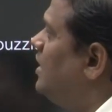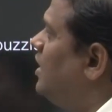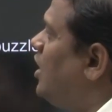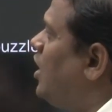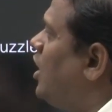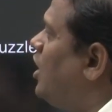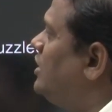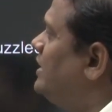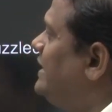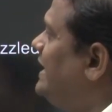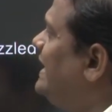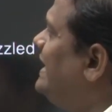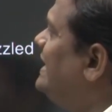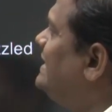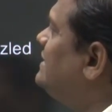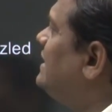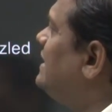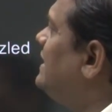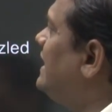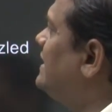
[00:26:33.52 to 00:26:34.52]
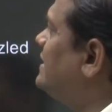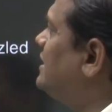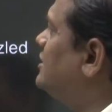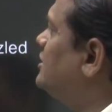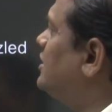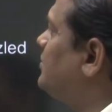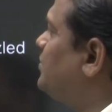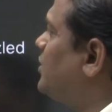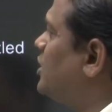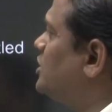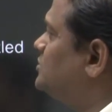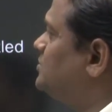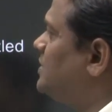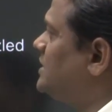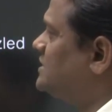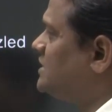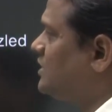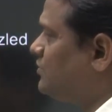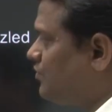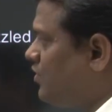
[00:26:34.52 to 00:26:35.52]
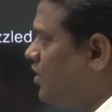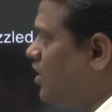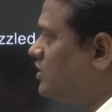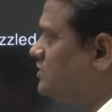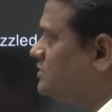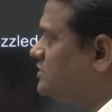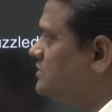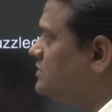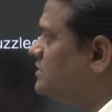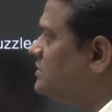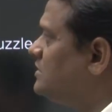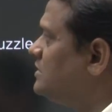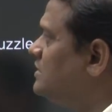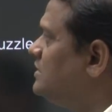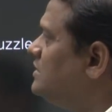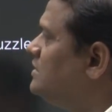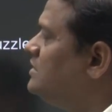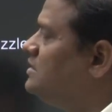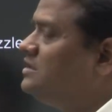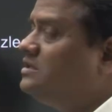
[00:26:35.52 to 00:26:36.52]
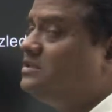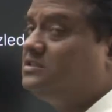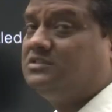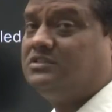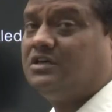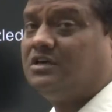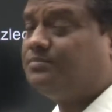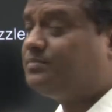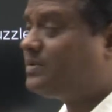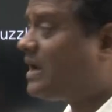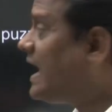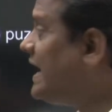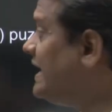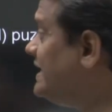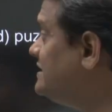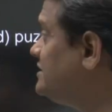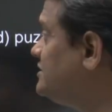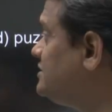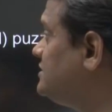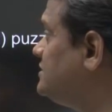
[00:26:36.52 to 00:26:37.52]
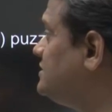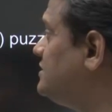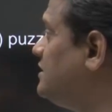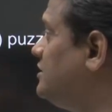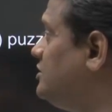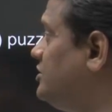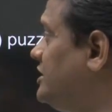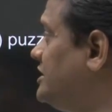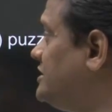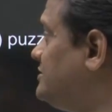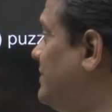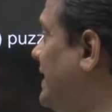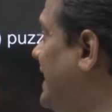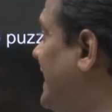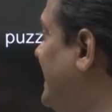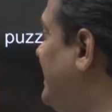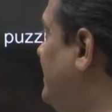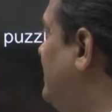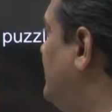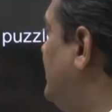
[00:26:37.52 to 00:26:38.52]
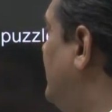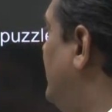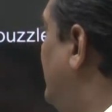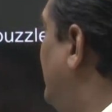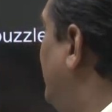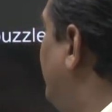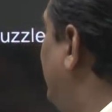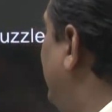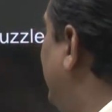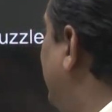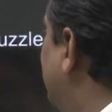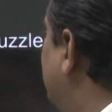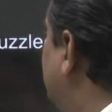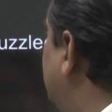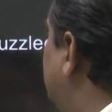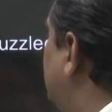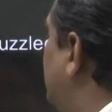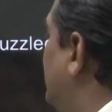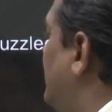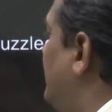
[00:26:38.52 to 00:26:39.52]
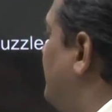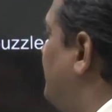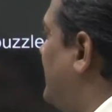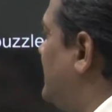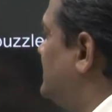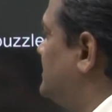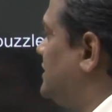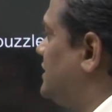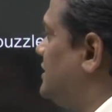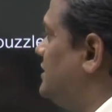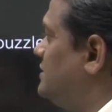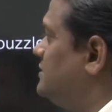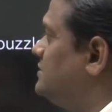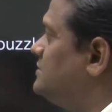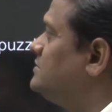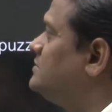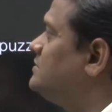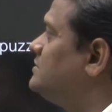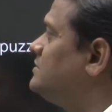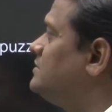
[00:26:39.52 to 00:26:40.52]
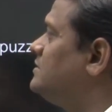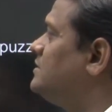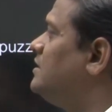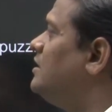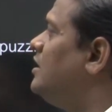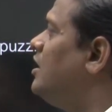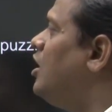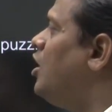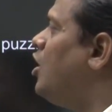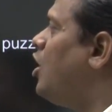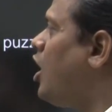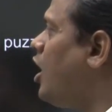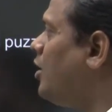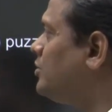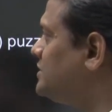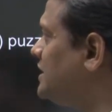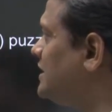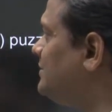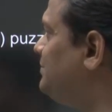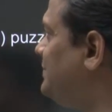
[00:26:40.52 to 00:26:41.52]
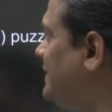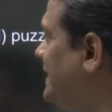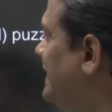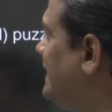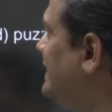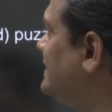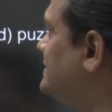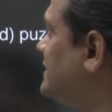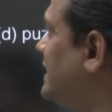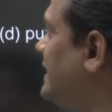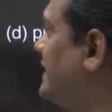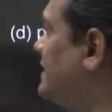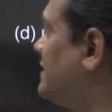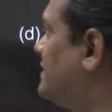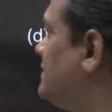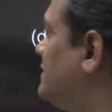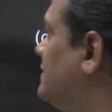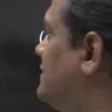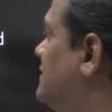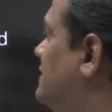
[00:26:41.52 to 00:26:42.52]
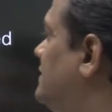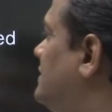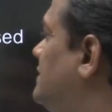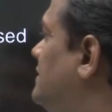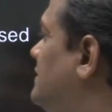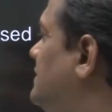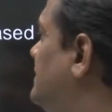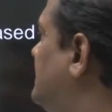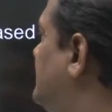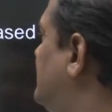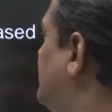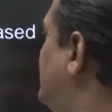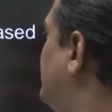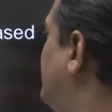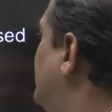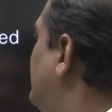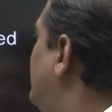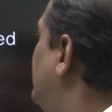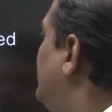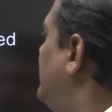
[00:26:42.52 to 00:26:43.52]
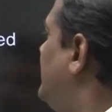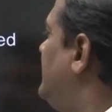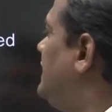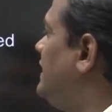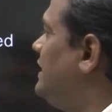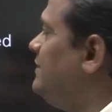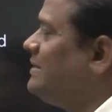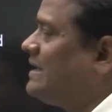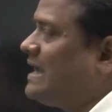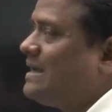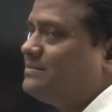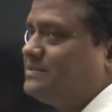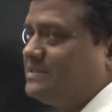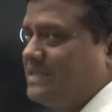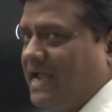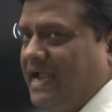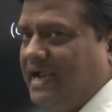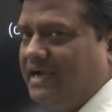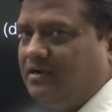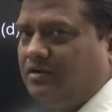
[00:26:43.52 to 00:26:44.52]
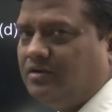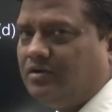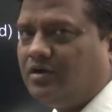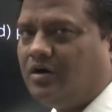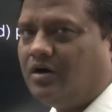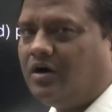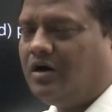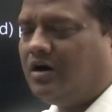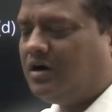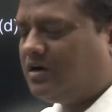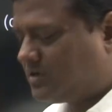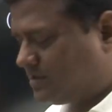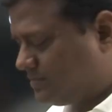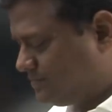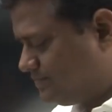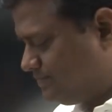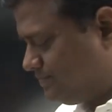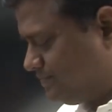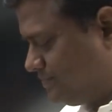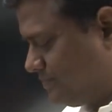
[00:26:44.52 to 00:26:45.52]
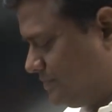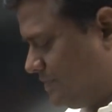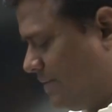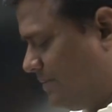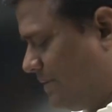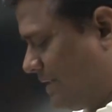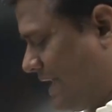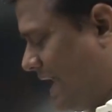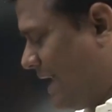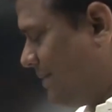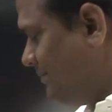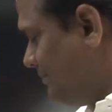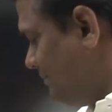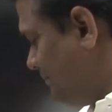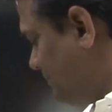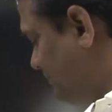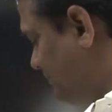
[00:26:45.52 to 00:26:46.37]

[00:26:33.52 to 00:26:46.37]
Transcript: On reading the letter, the postmaster was surprised, dismayed, pleased, puzzled. Option B is correct. He became sad or he became